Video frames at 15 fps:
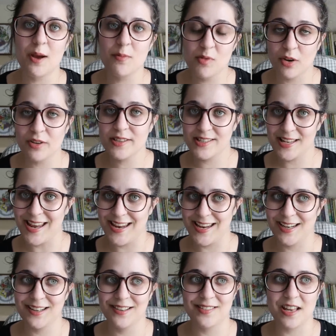I'm not
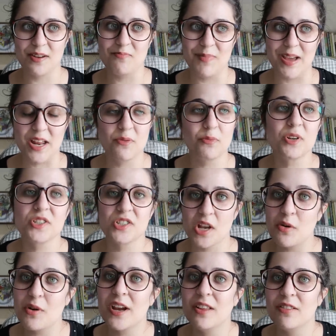saying that men were
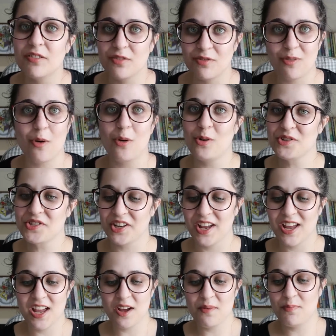so enthralled
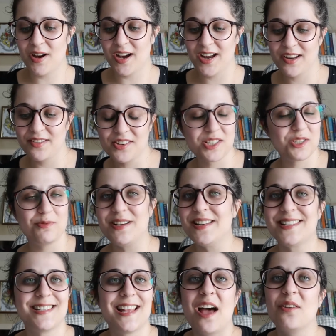by the sweet
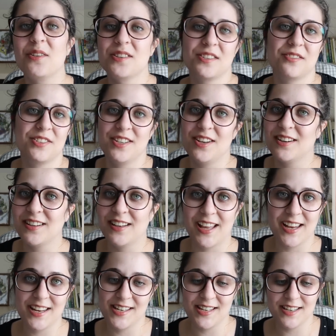sounds of a young
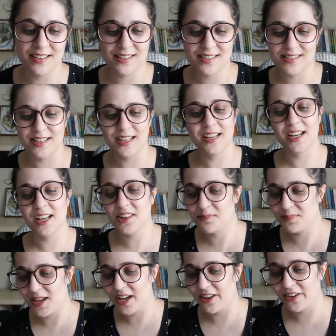lady singing at the
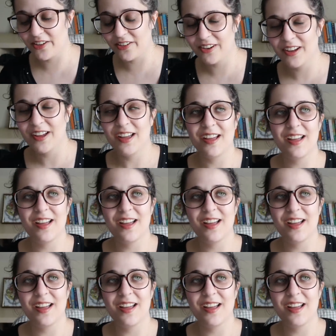piano.